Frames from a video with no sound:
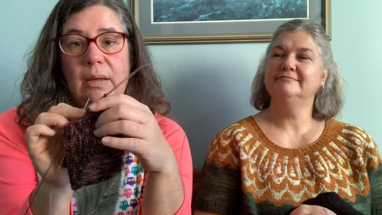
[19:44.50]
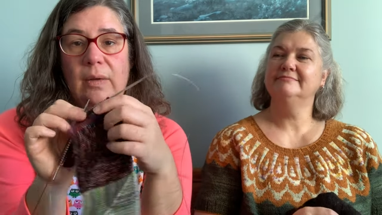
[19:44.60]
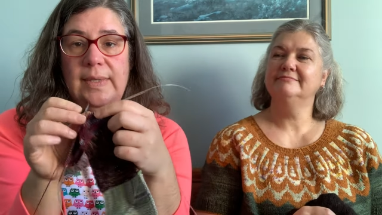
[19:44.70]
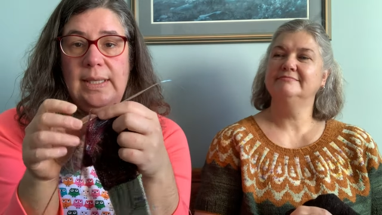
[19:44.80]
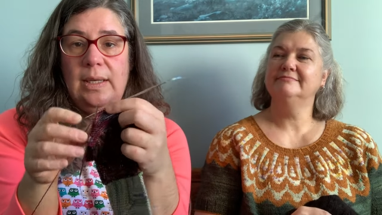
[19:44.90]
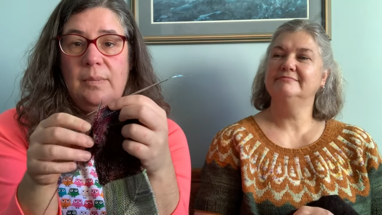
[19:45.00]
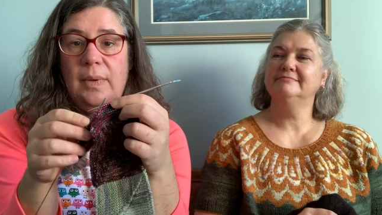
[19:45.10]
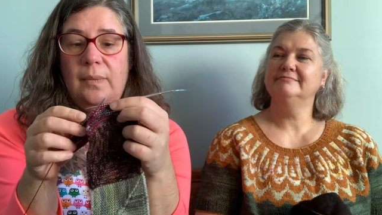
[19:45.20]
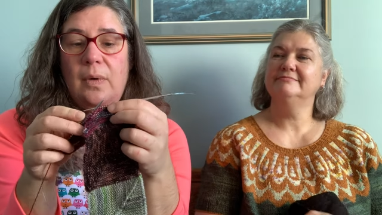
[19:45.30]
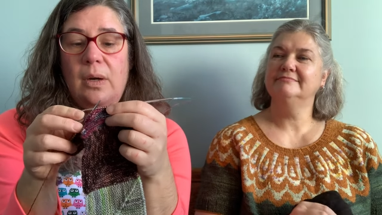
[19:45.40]
Speaker 1: we've seen Kim
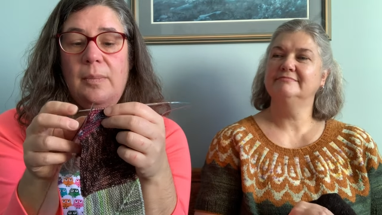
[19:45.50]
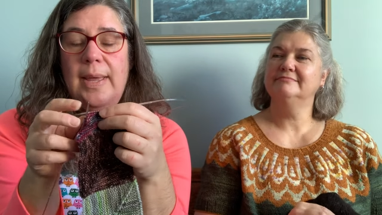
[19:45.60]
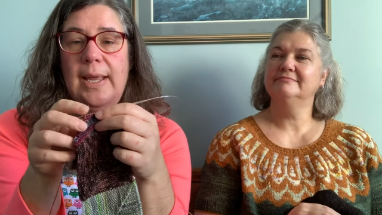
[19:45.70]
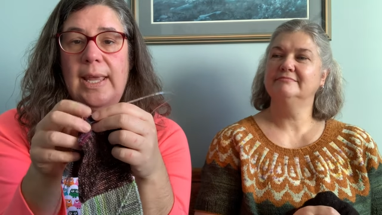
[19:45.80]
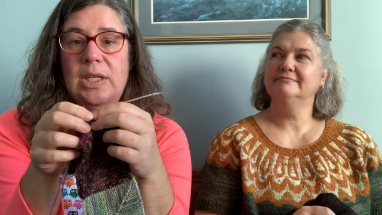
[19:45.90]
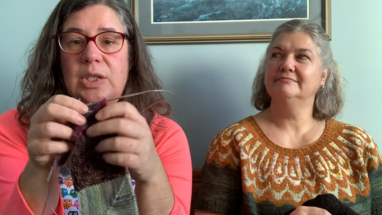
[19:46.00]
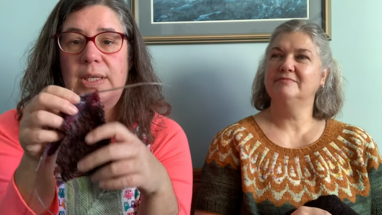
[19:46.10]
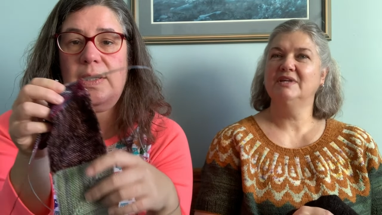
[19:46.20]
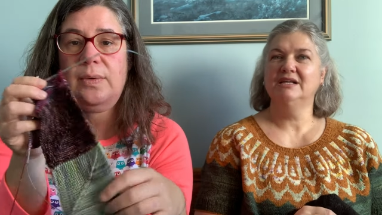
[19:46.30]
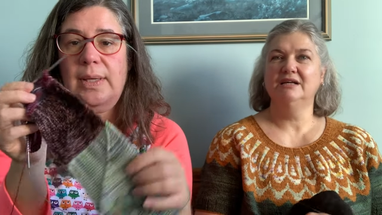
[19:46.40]
before in our podcast, she's
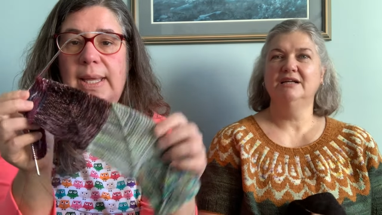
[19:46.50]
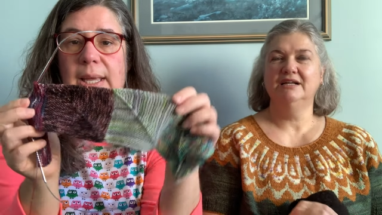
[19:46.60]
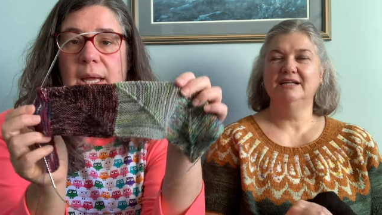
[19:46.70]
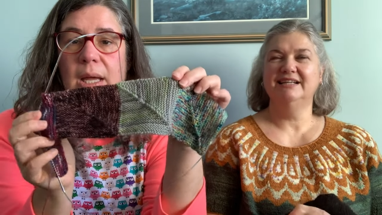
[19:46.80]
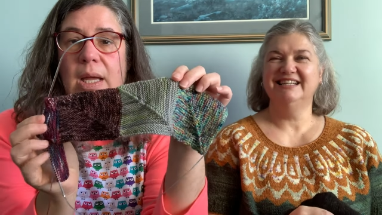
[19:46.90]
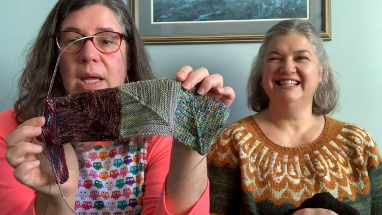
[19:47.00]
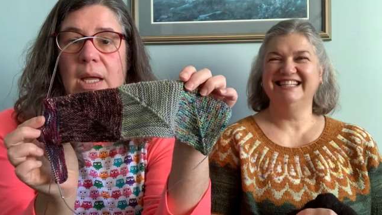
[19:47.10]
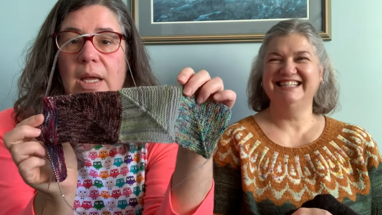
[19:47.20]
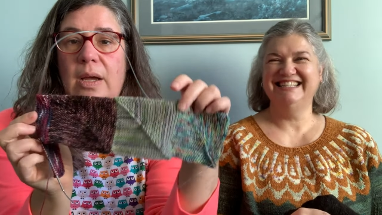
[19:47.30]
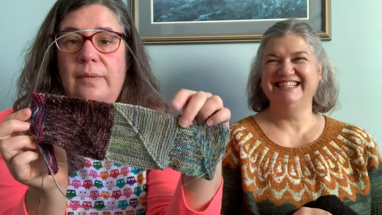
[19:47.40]
doing like a,
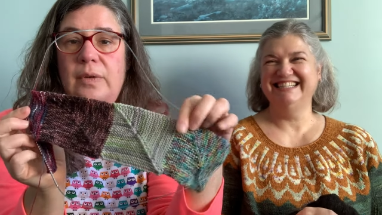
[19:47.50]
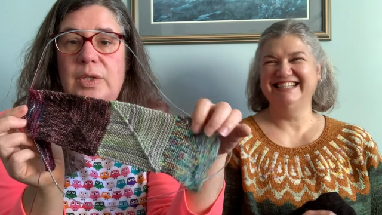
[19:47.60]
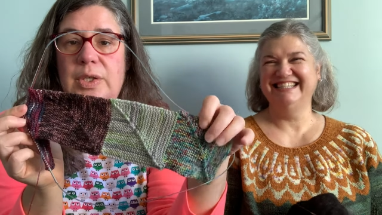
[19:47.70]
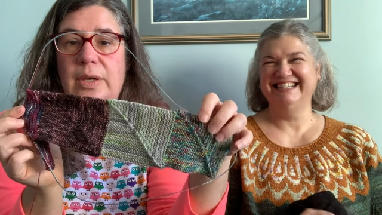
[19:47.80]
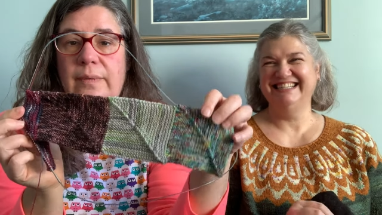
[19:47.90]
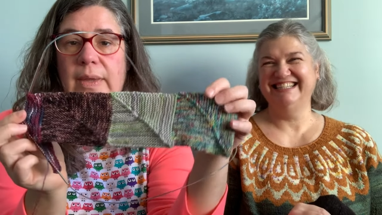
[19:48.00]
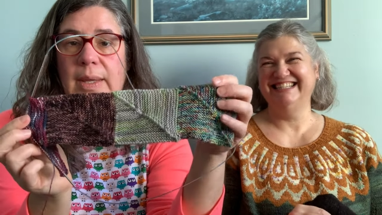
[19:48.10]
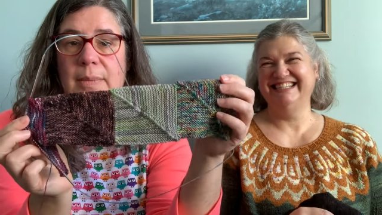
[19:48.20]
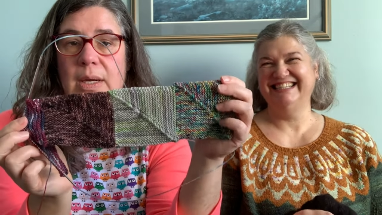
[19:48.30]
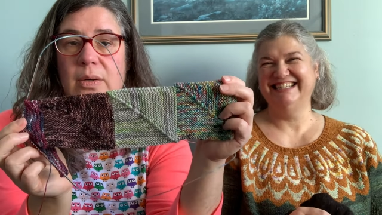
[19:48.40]
a version of the
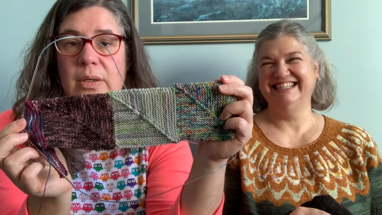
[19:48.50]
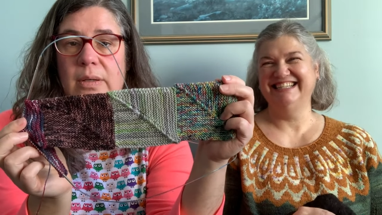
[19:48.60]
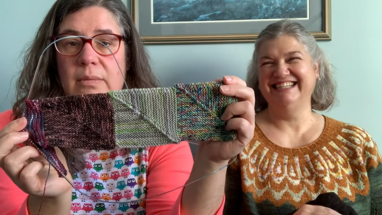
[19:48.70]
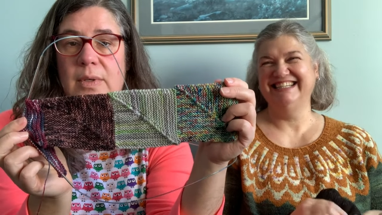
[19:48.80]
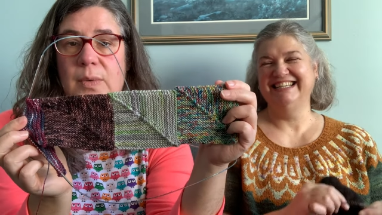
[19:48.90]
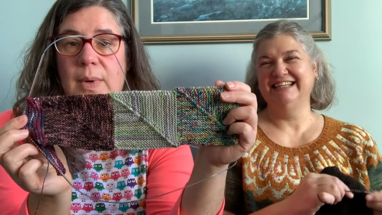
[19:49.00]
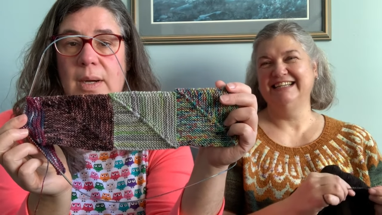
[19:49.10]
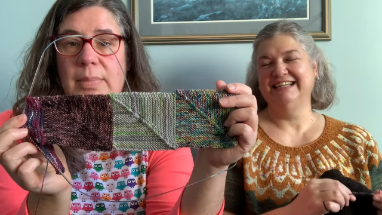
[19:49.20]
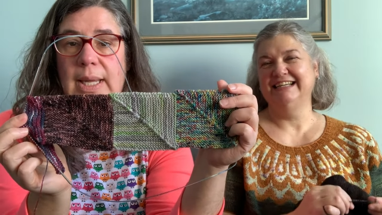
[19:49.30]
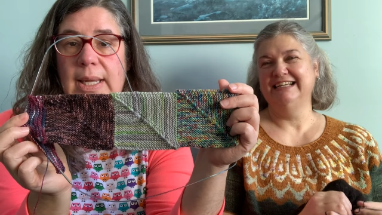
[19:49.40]
miter square
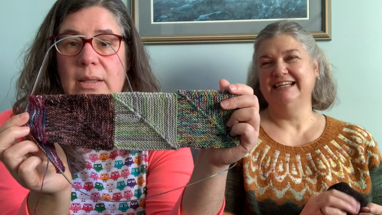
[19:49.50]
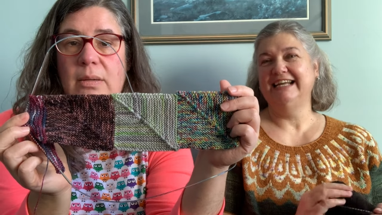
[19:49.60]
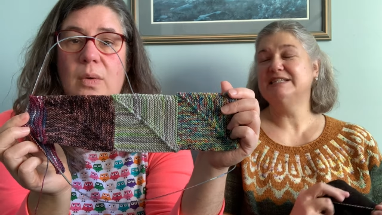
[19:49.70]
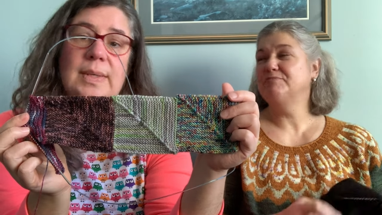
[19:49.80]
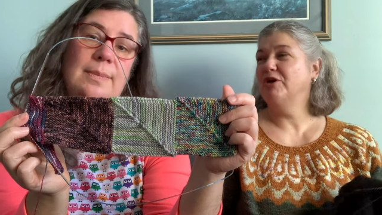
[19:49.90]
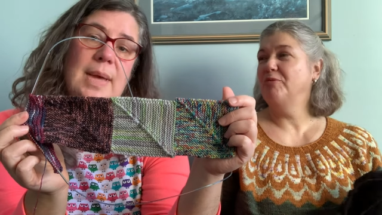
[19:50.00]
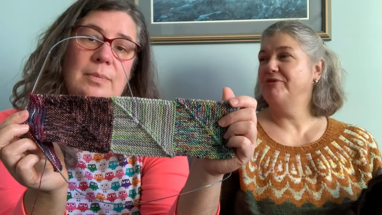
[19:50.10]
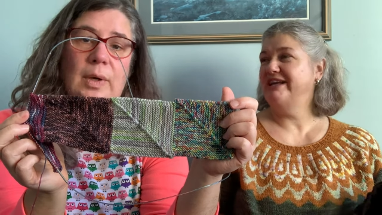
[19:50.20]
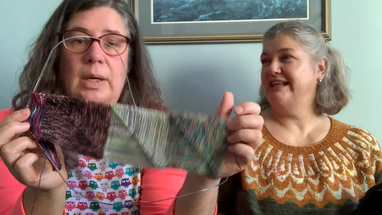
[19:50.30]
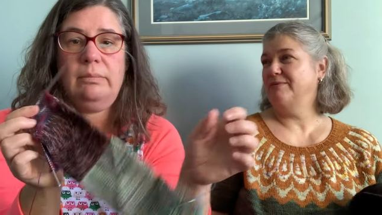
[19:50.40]
blanket. It's appropriate
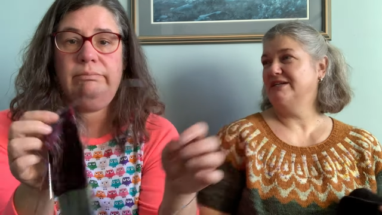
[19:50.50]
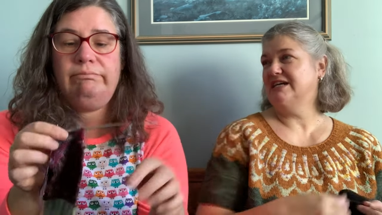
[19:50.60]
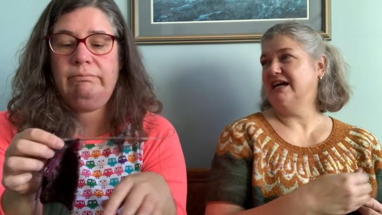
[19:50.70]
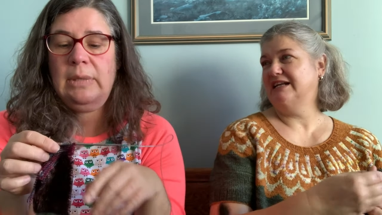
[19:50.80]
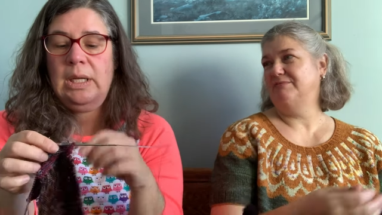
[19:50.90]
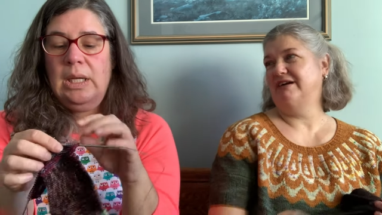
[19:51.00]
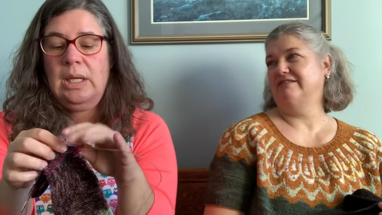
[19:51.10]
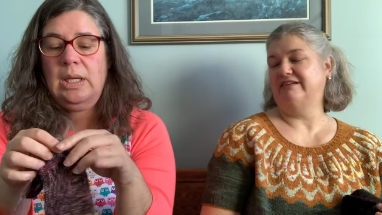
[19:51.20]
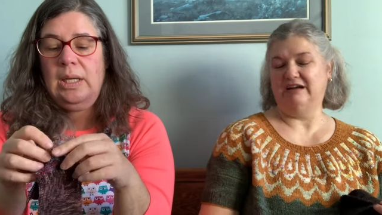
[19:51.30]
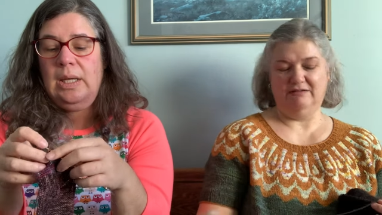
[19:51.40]
memory.
Speaker 2: that we're talking about her
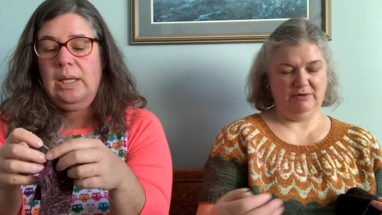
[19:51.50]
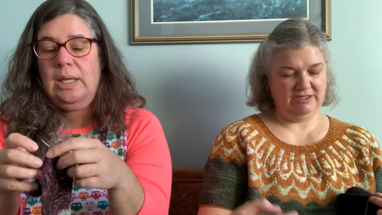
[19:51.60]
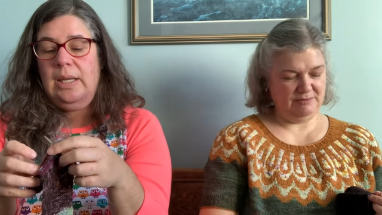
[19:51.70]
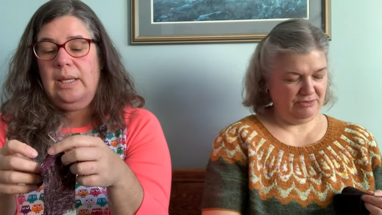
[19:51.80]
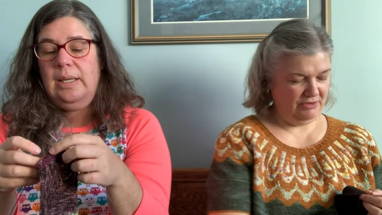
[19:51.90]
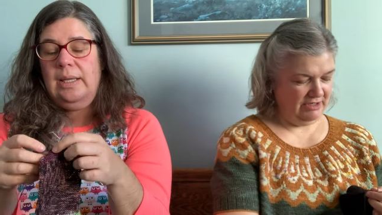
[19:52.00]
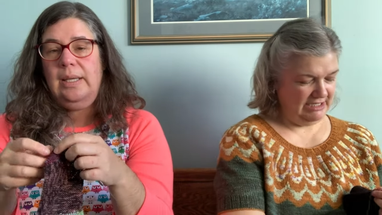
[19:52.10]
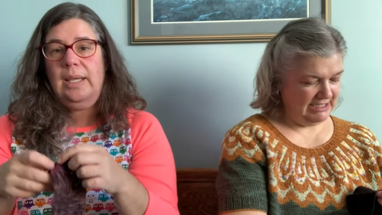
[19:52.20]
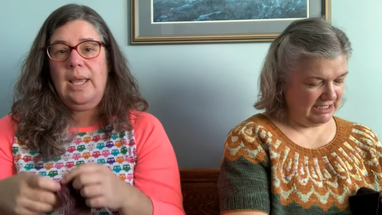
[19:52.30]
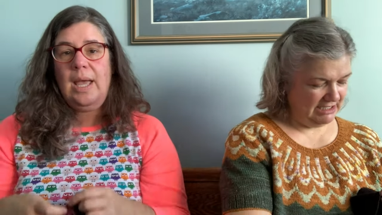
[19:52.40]
in our works in progress.
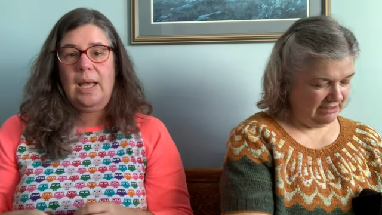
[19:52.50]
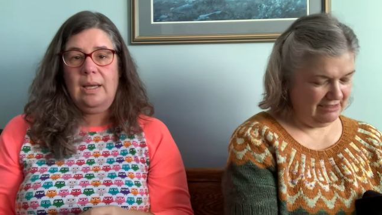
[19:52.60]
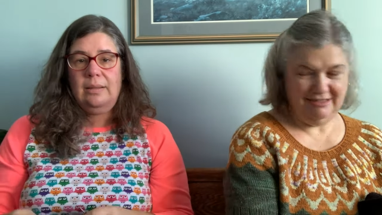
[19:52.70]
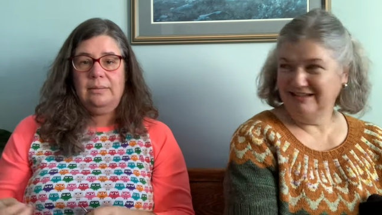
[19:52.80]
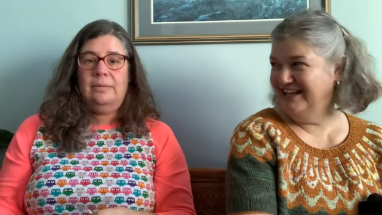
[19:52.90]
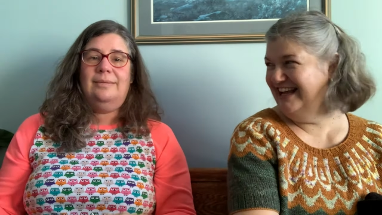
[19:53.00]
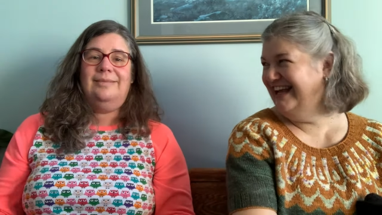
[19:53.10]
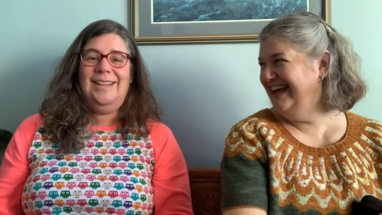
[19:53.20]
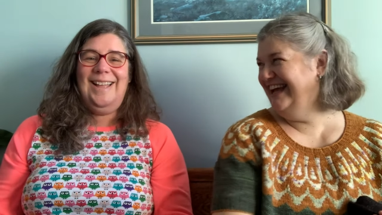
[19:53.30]
Actually. Yeah.